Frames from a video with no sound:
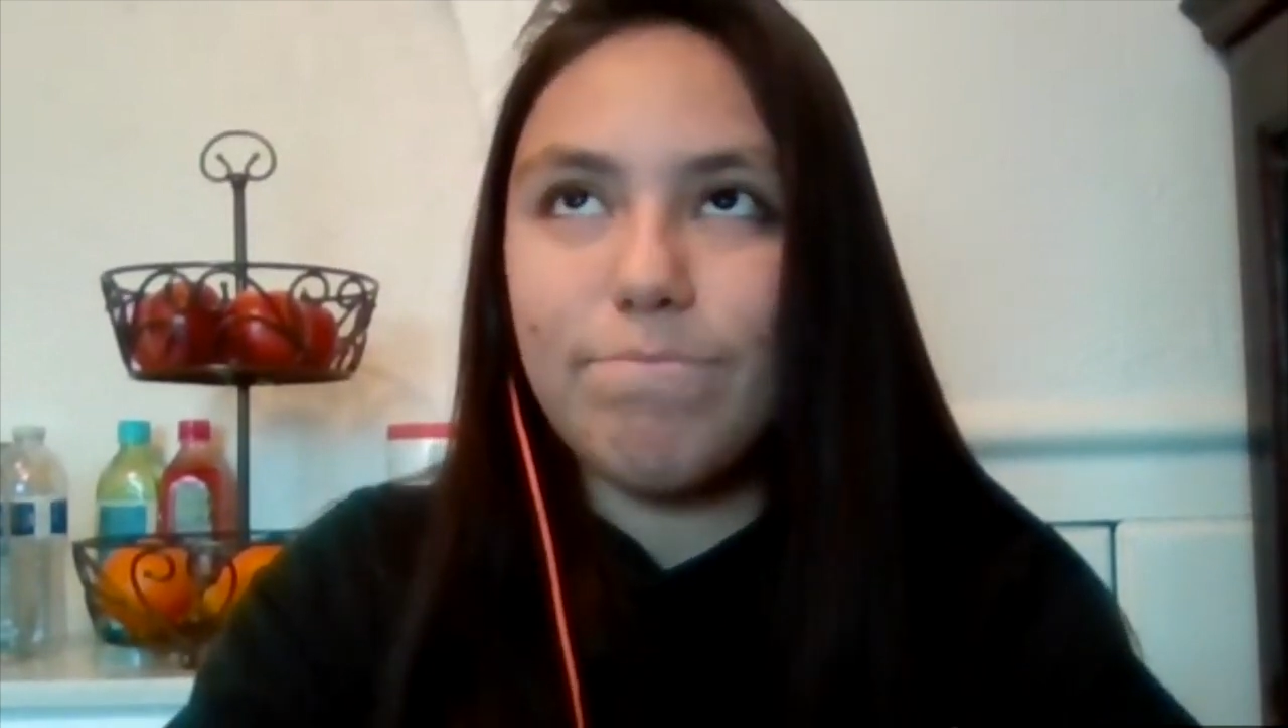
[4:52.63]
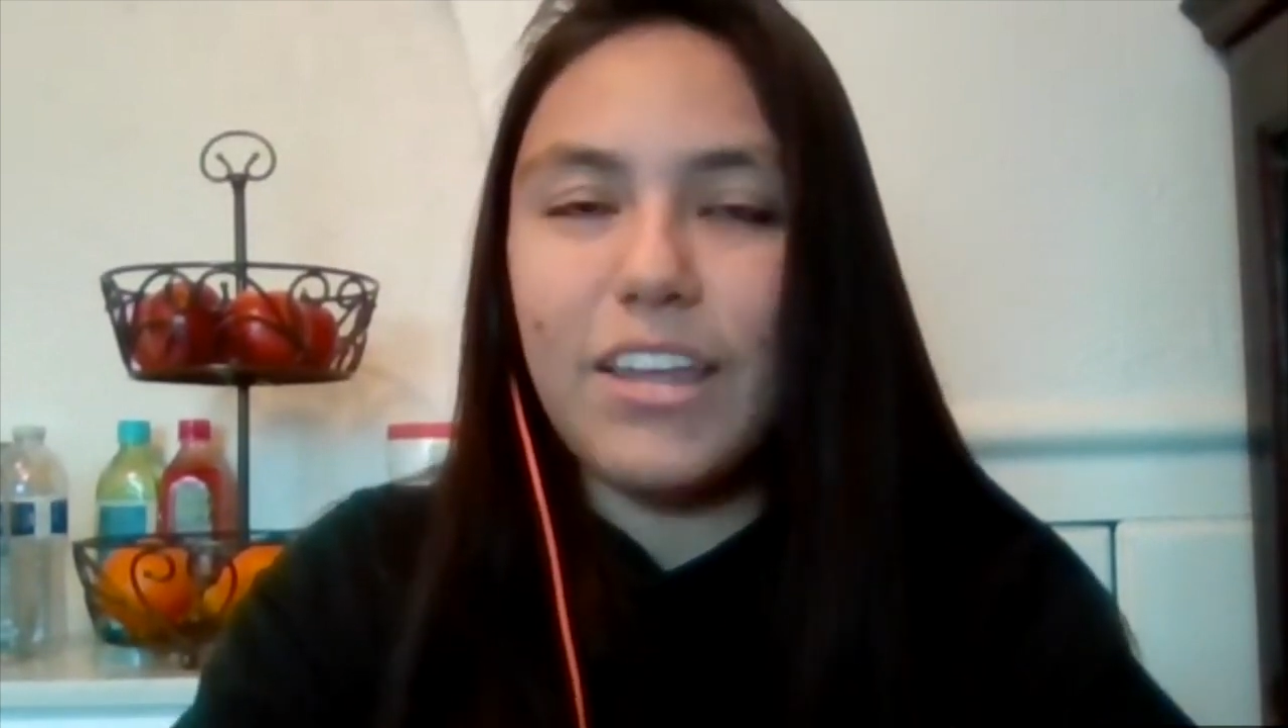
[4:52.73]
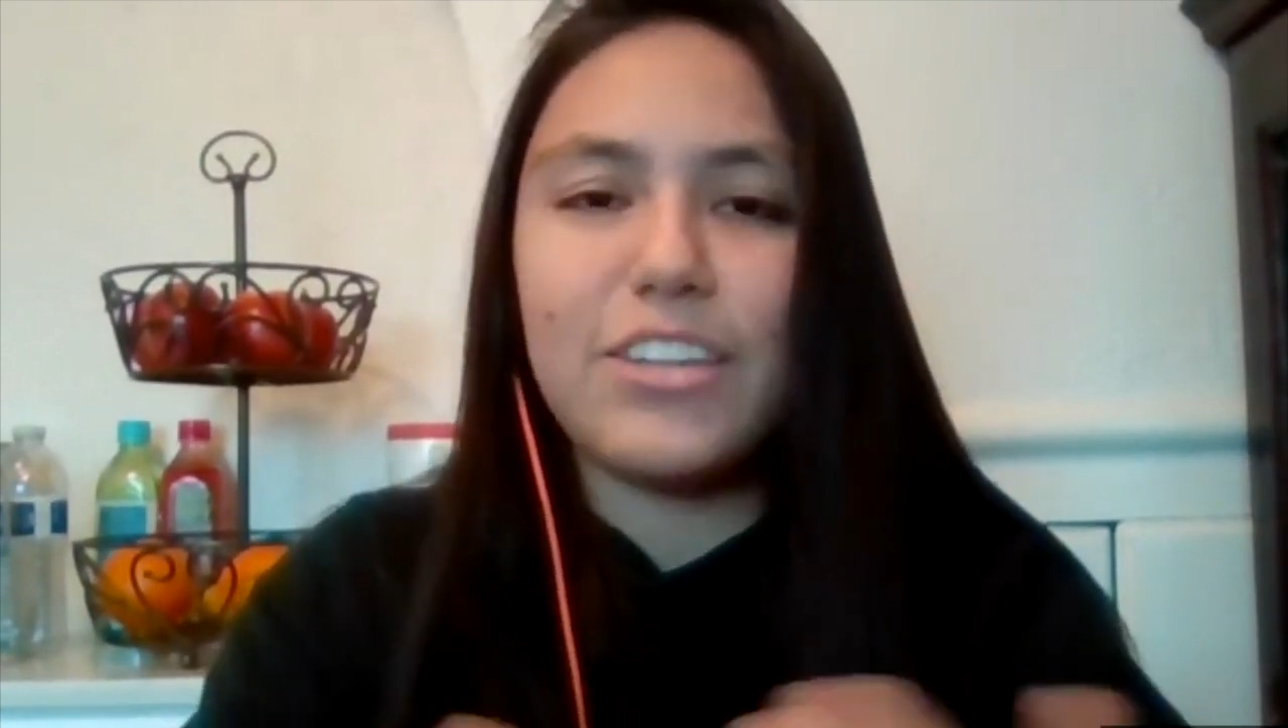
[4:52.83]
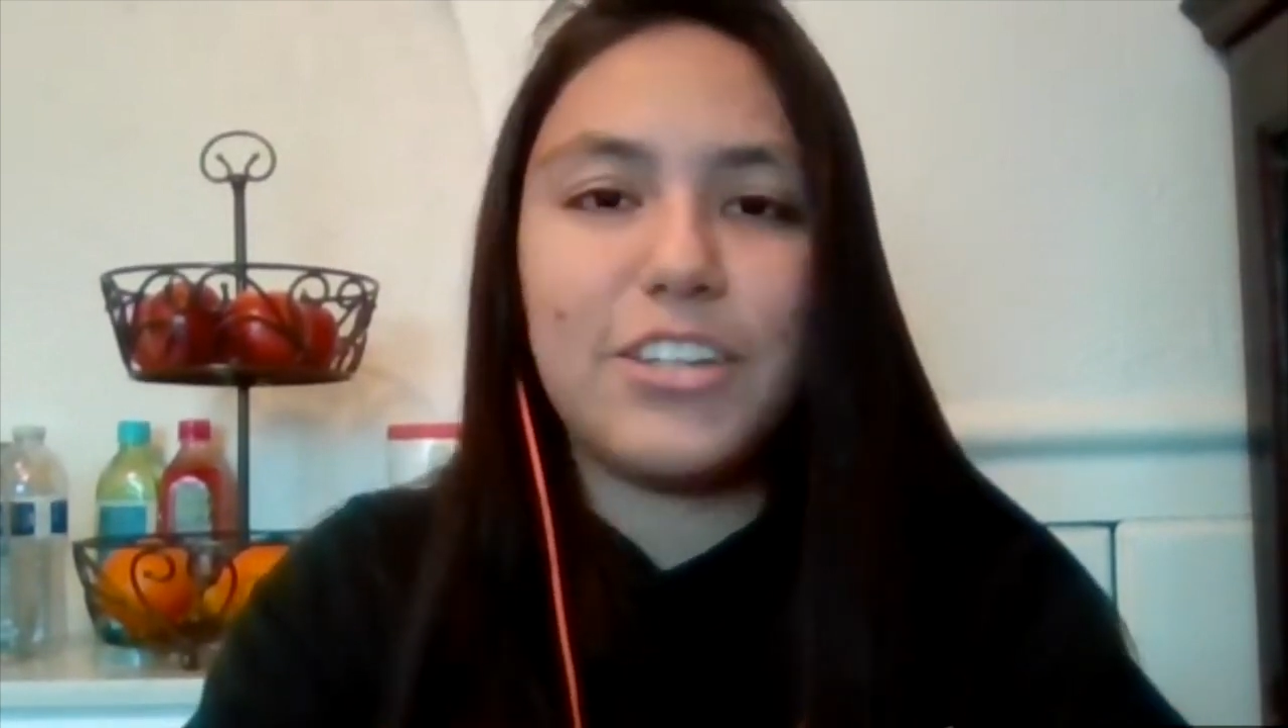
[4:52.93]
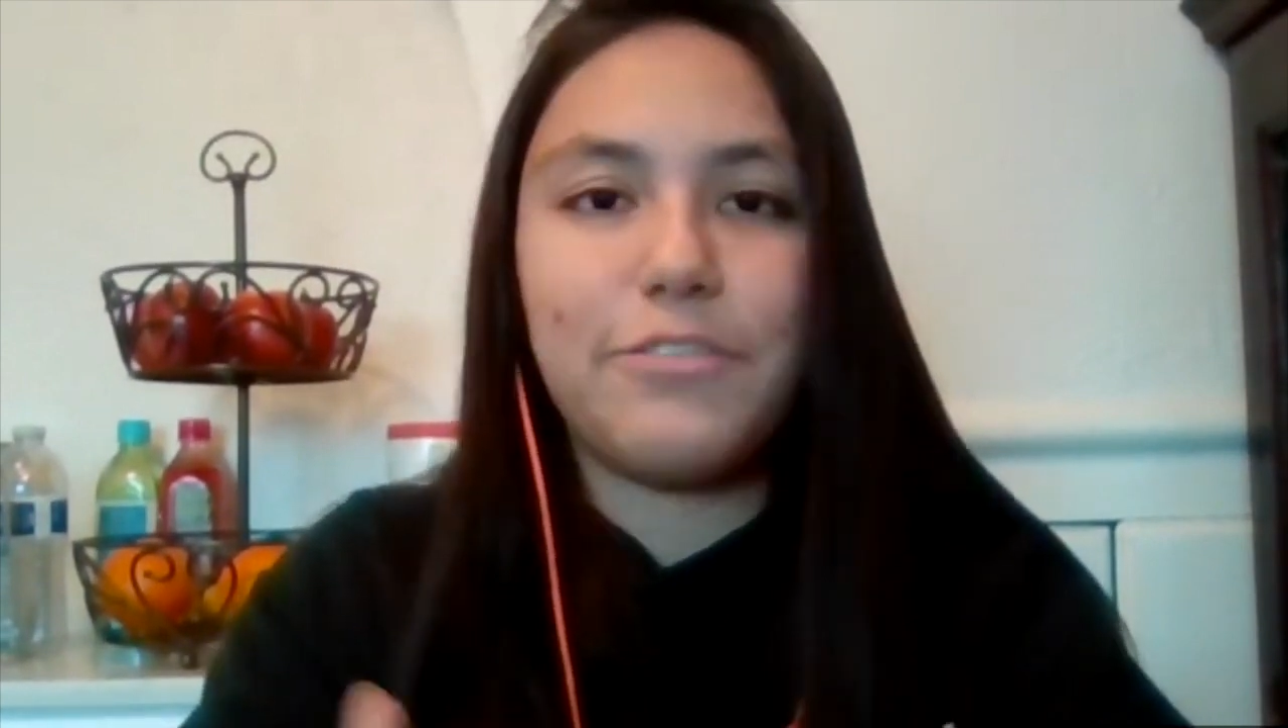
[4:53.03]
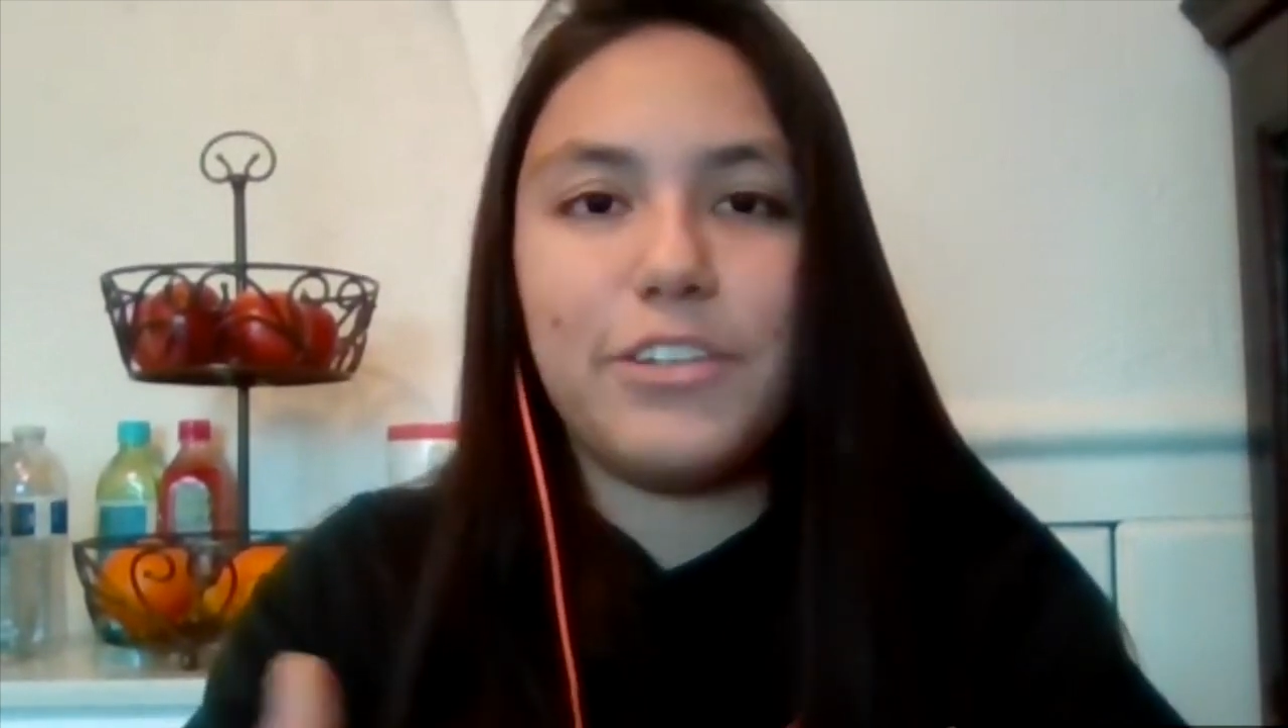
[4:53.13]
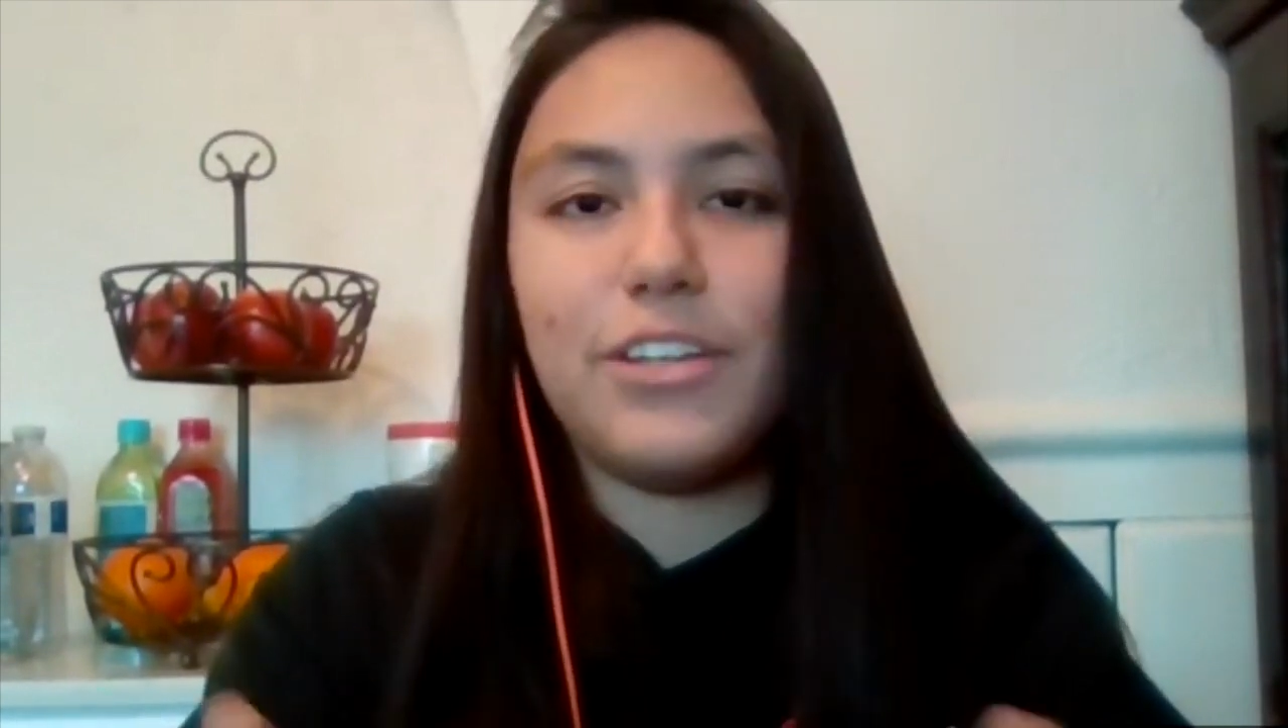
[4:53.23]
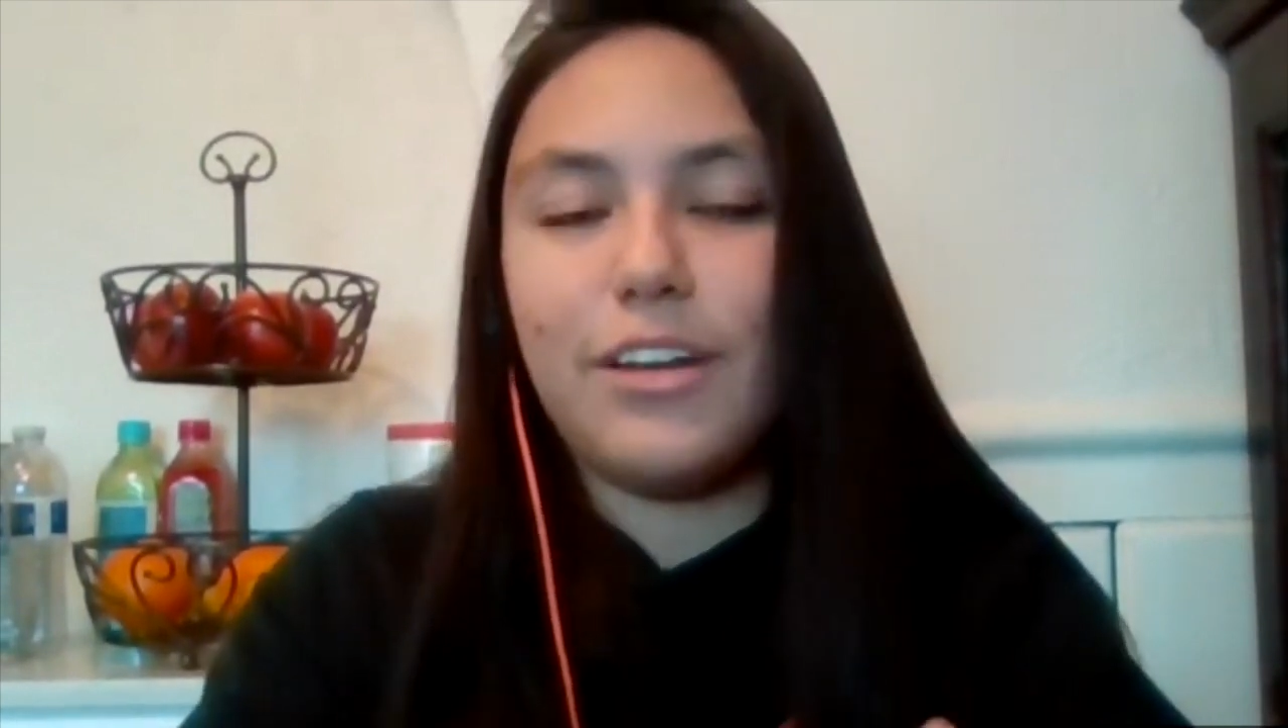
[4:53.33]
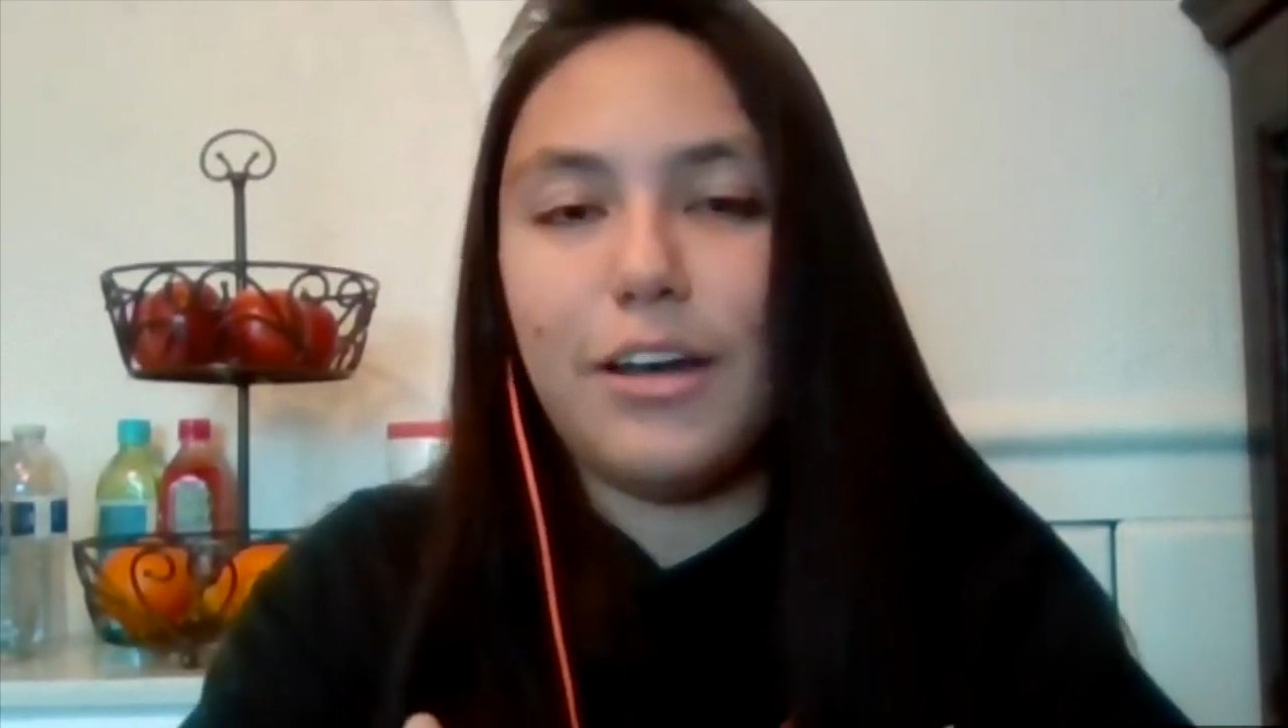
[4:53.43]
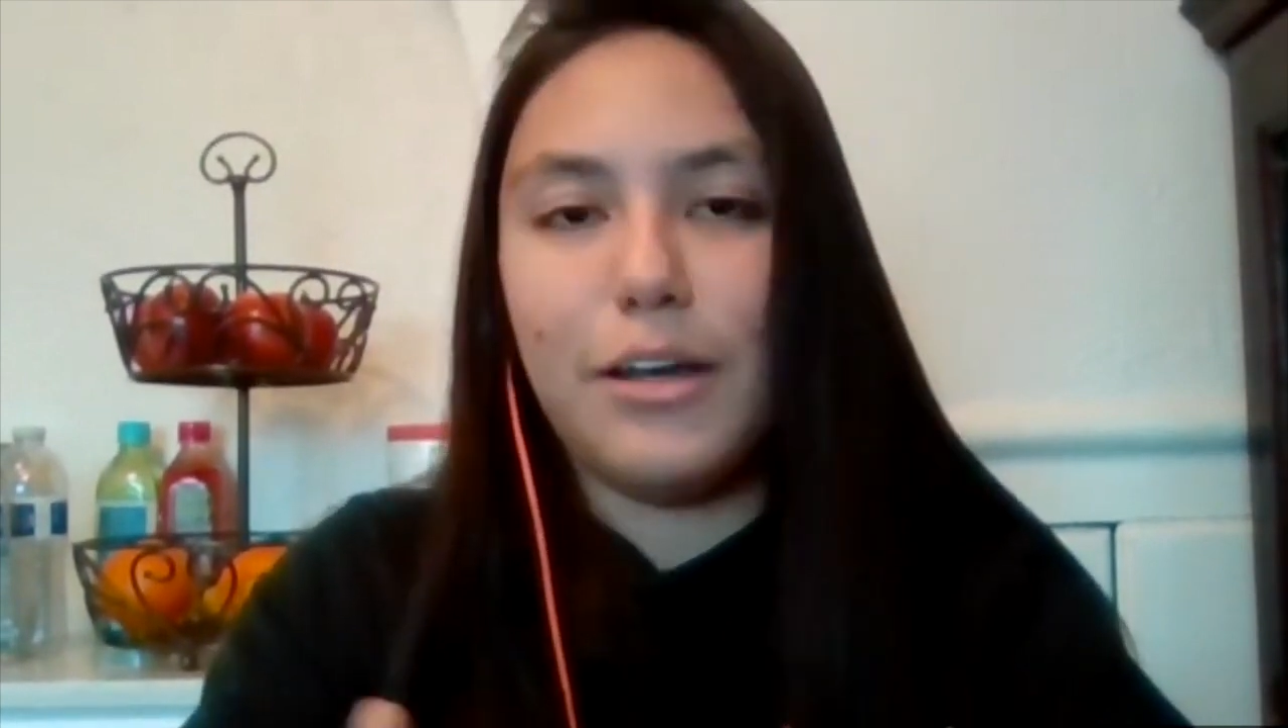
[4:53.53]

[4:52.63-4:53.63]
different